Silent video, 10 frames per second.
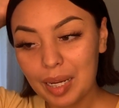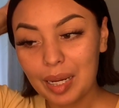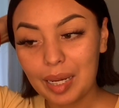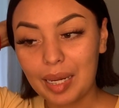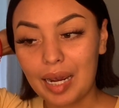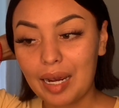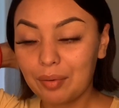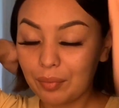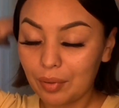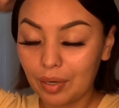yeah,
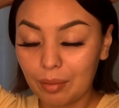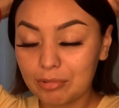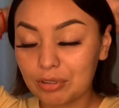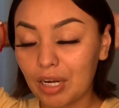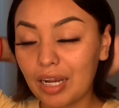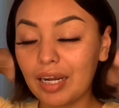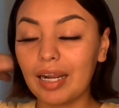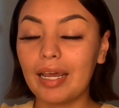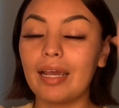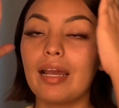do not
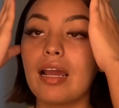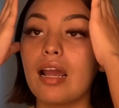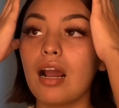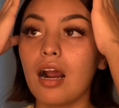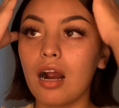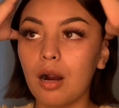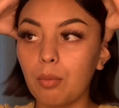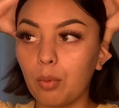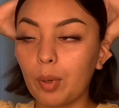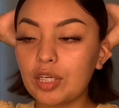let a
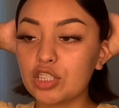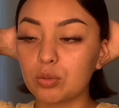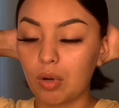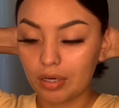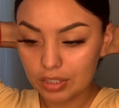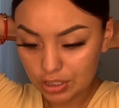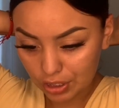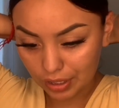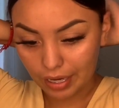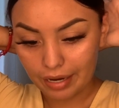boy just walk into
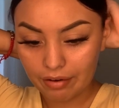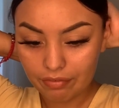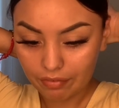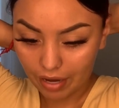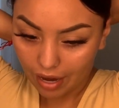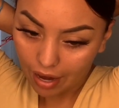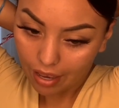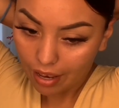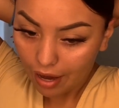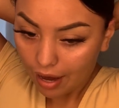your life
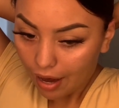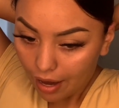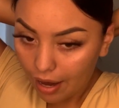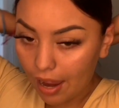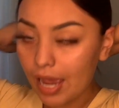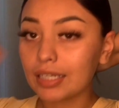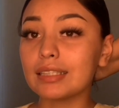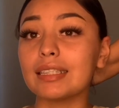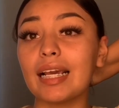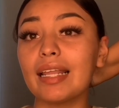and
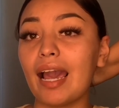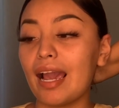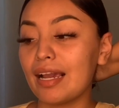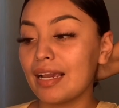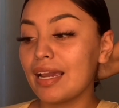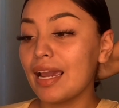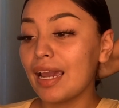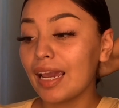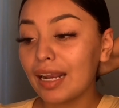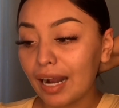say that
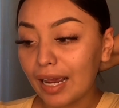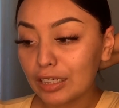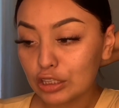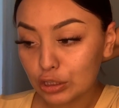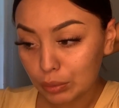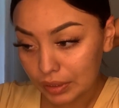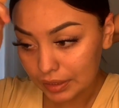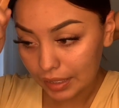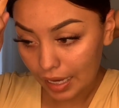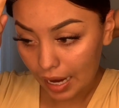he likes you, this
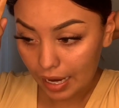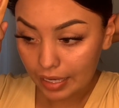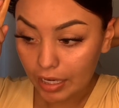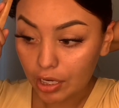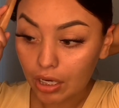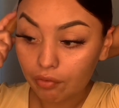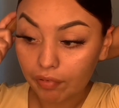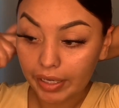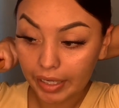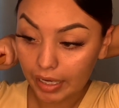and that, and then you end up
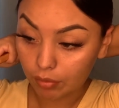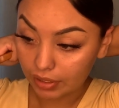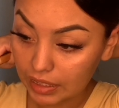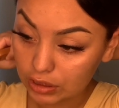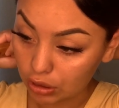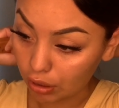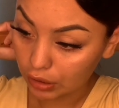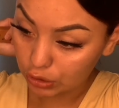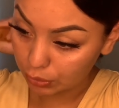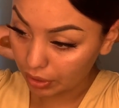finding out that
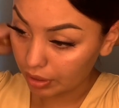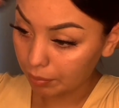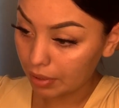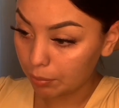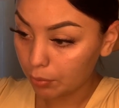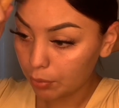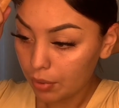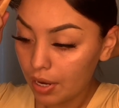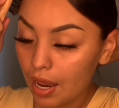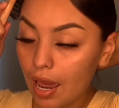talking to other people,
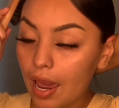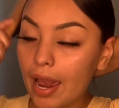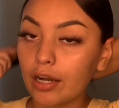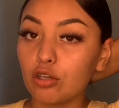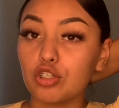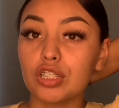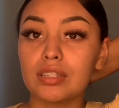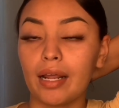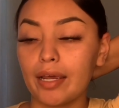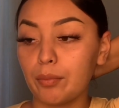and you just
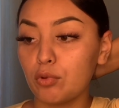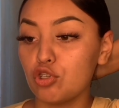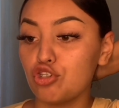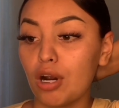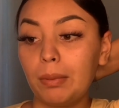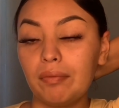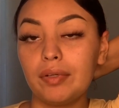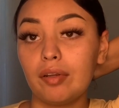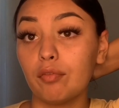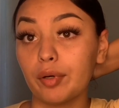like you drop
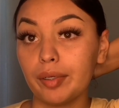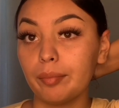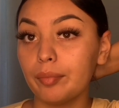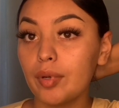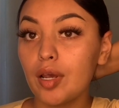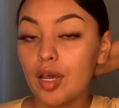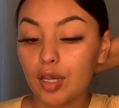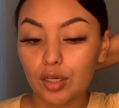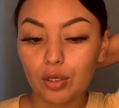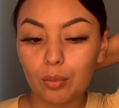everything for him.
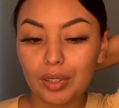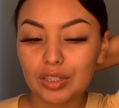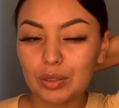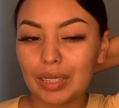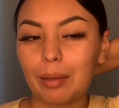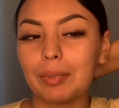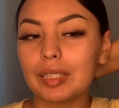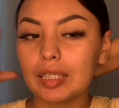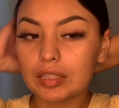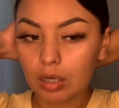You don't want to do that
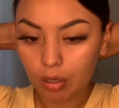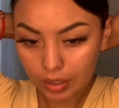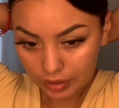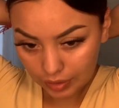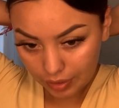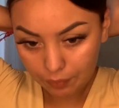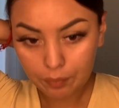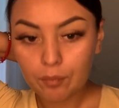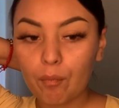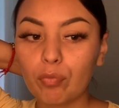because honestly,
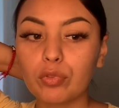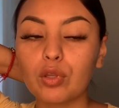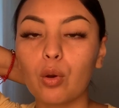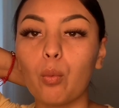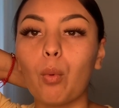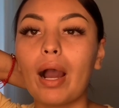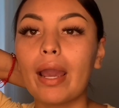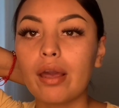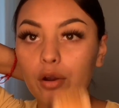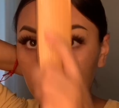
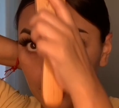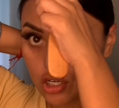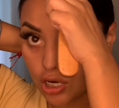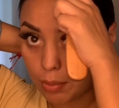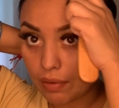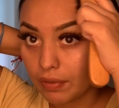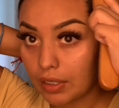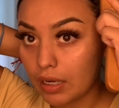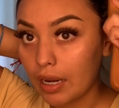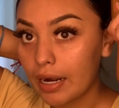why are you gonna drop
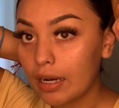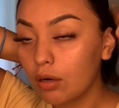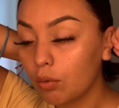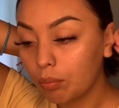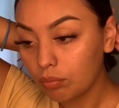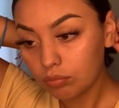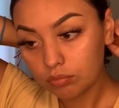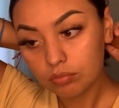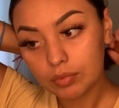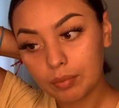everything? And I know
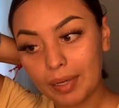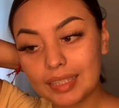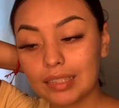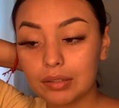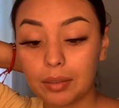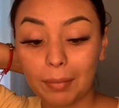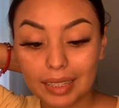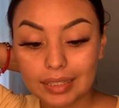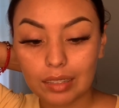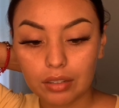it
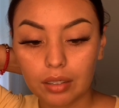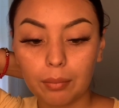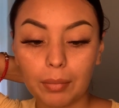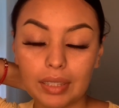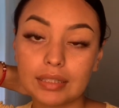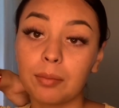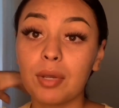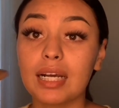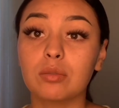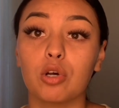might sound dumb, but some of
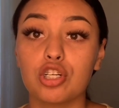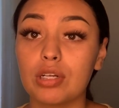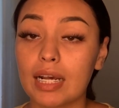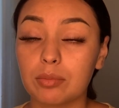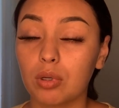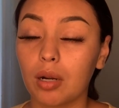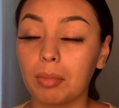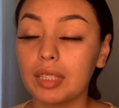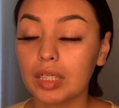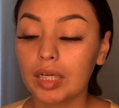you guys watching has
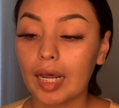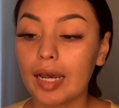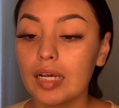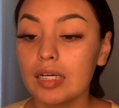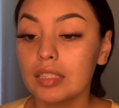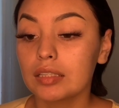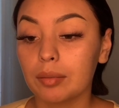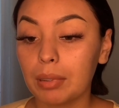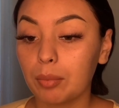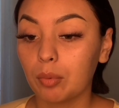probably done that. Some
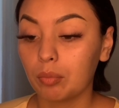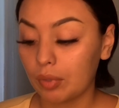people